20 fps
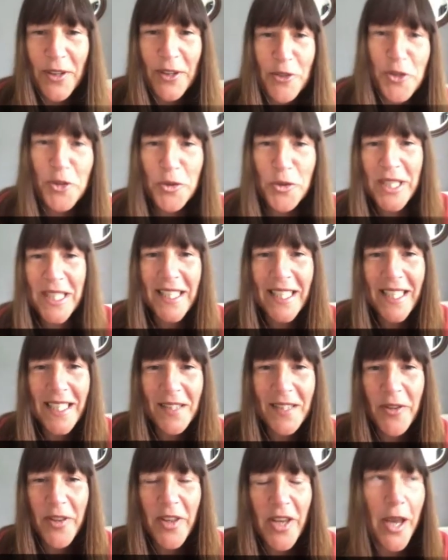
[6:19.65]

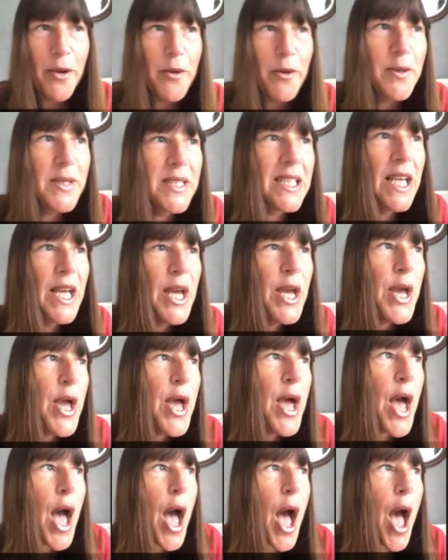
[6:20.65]
choices for those.
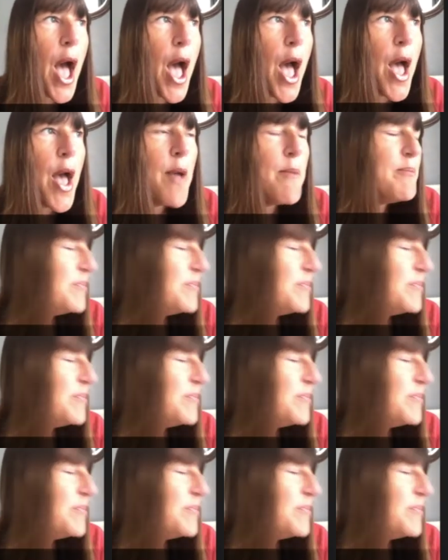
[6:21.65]
And